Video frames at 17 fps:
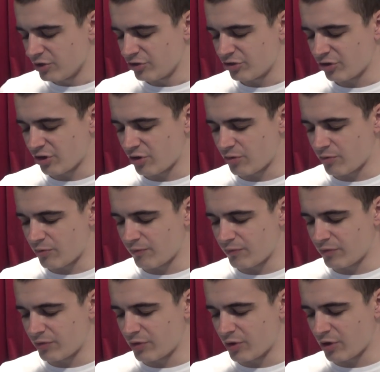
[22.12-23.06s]
So,
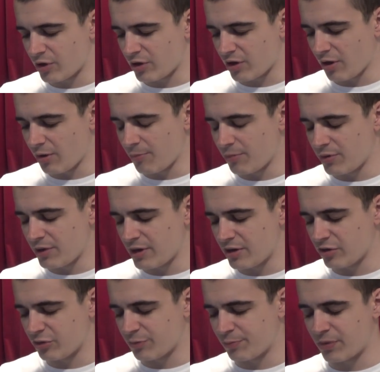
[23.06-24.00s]
the company
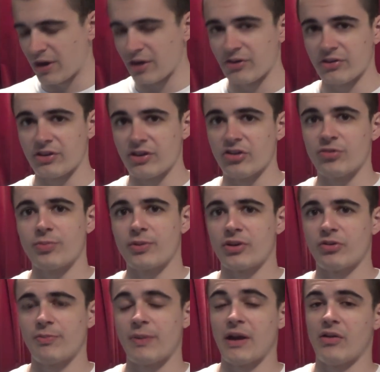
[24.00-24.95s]
that's branded this,
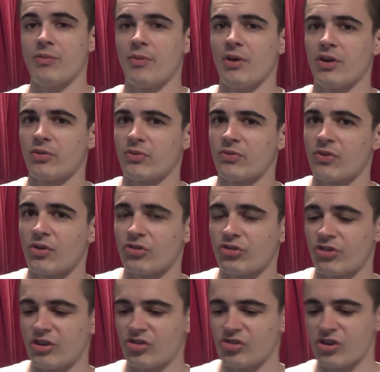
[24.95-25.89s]
because bear in mind with
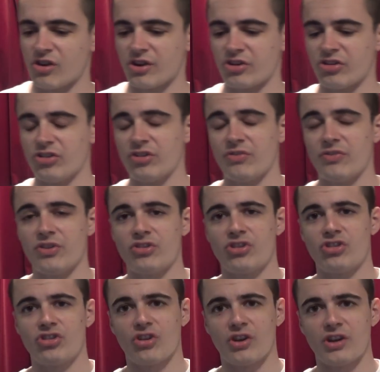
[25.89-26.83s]
lots of these lighters, if
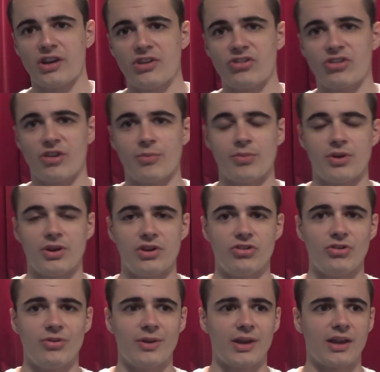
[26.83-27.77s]
it's a Chinese company
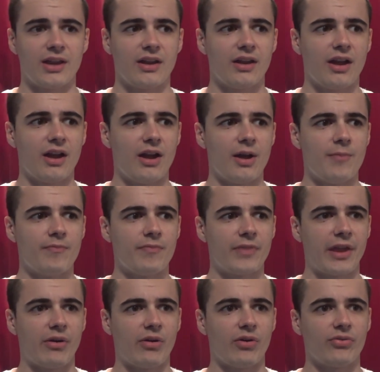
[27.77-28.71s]
doing it,
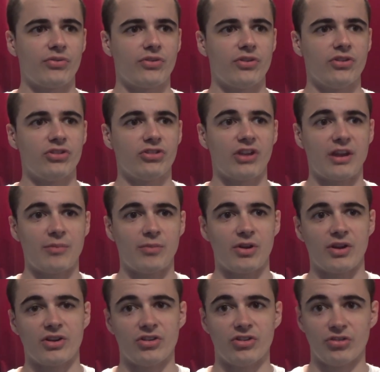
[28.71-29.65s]
they're often the same
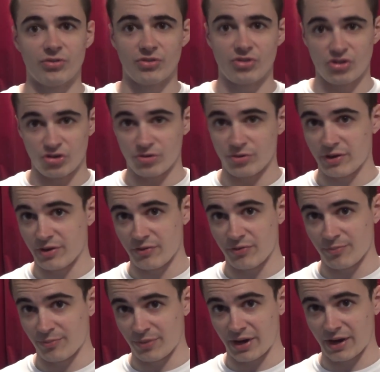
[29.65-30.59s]
lighters, with just with
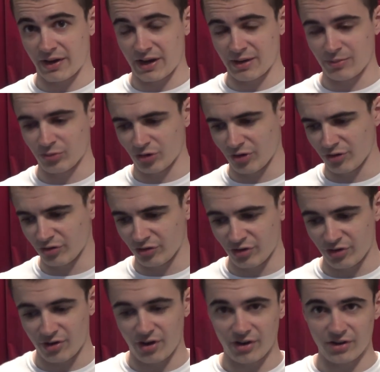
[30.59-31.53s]
different brand names on,
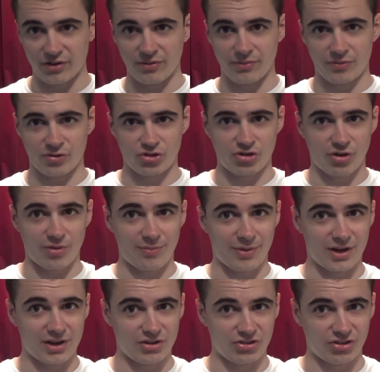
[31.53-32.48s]
so you kind of shop
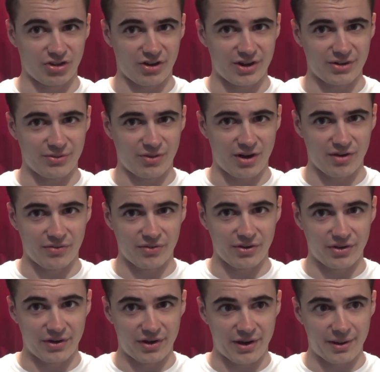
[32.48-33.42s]
by design rather
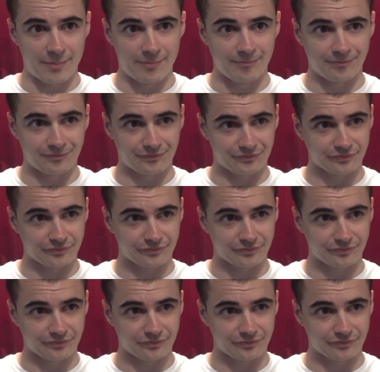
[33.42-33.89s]
than,